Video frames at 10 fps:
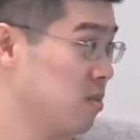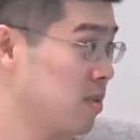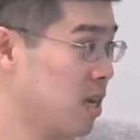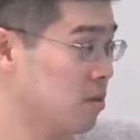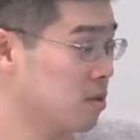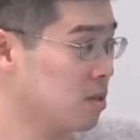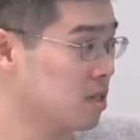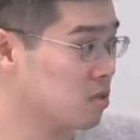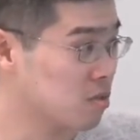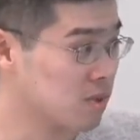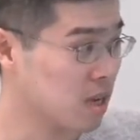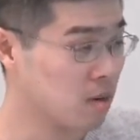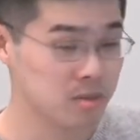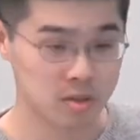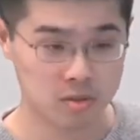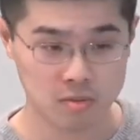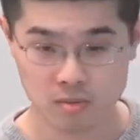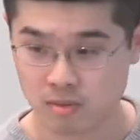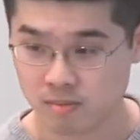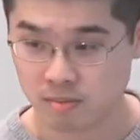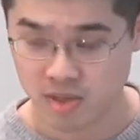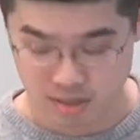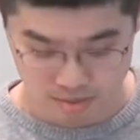the buyer will learn to play option two. Okay?